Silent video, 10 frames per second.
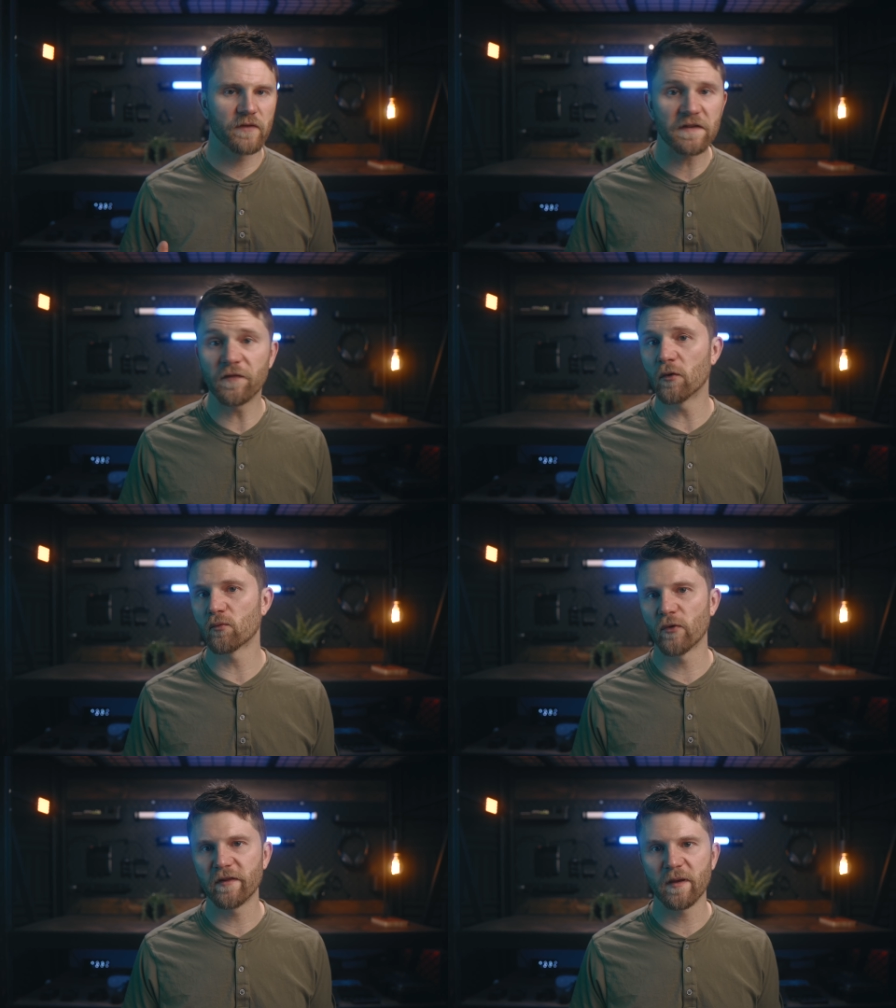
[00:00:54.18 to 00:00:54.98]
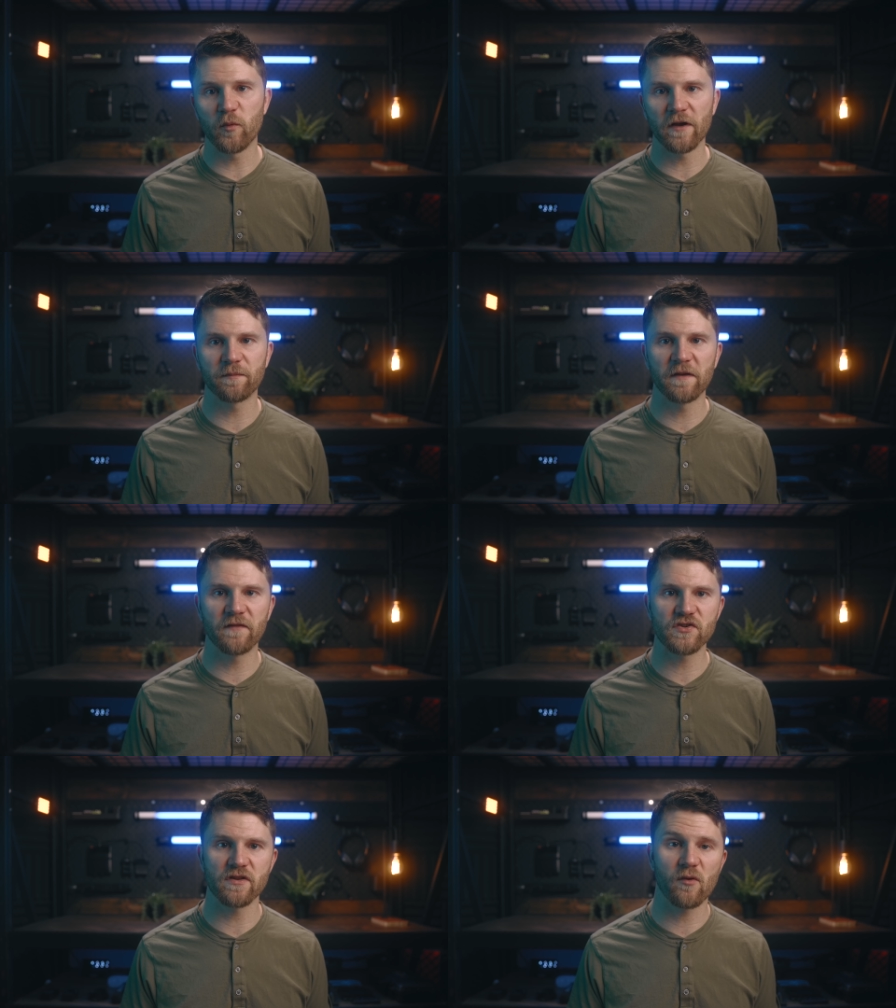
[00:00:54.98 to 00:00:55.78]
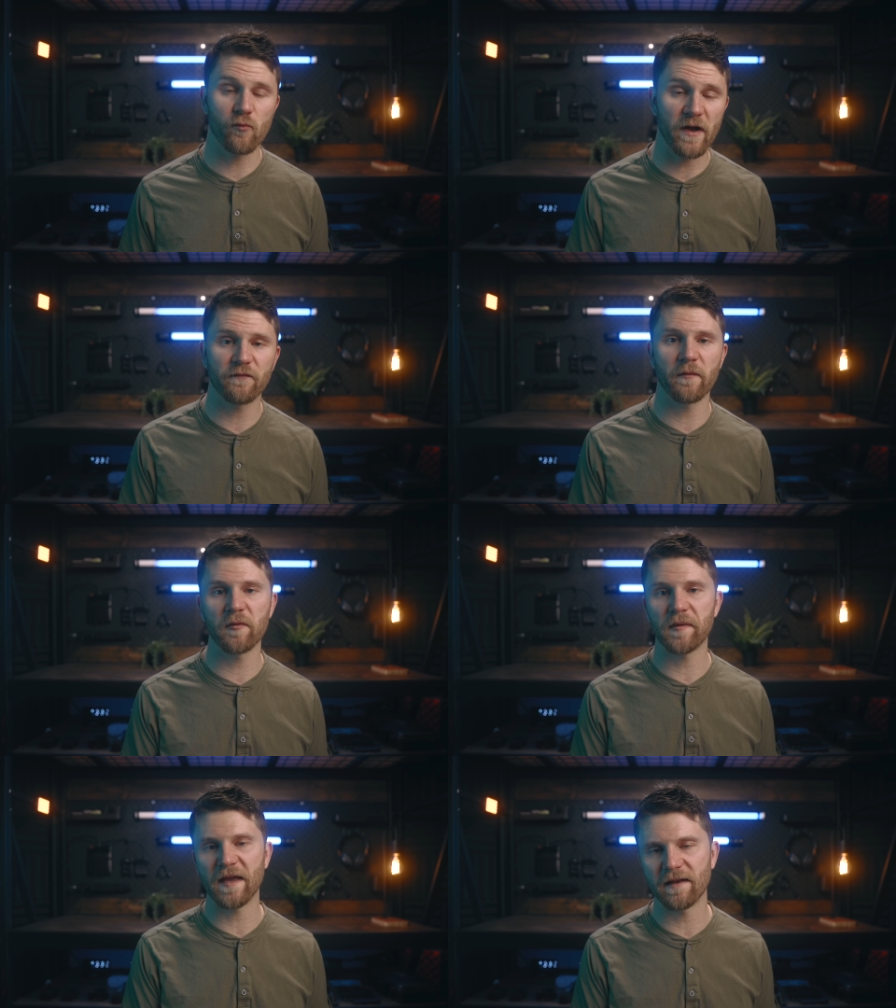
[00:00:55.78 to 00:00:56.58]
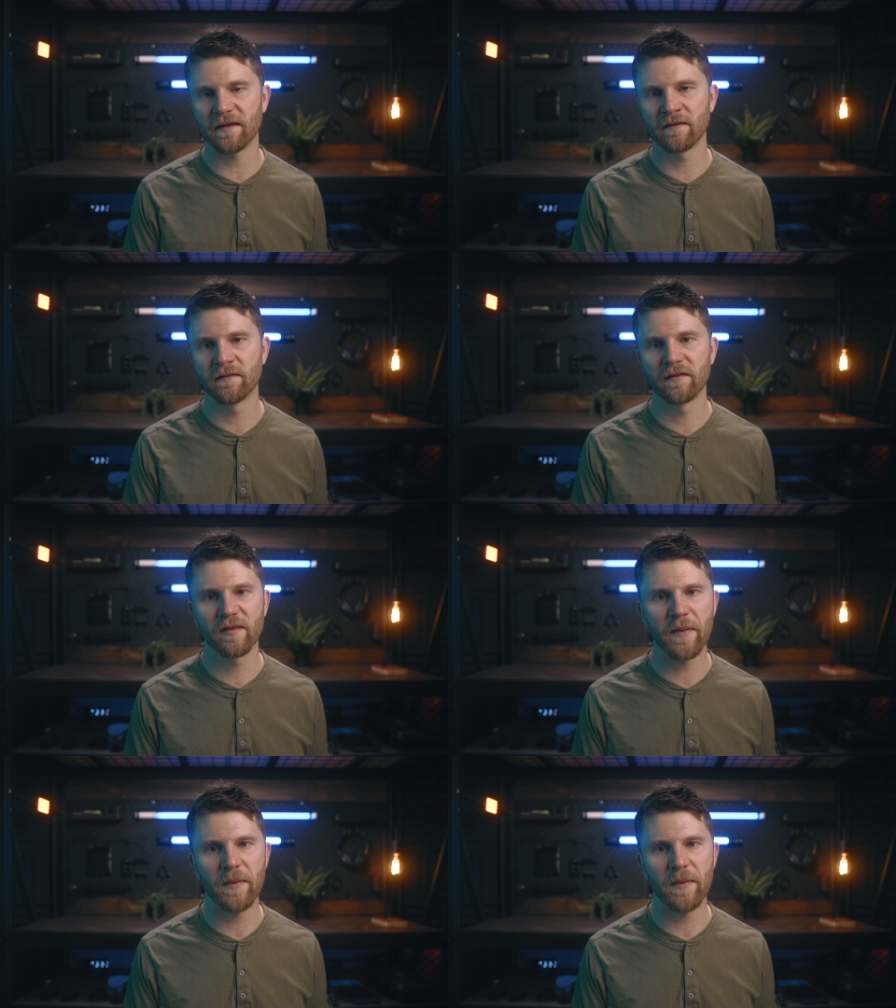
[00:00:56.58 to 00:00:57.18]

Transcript: this phone really impressed me visually right from the beginning. The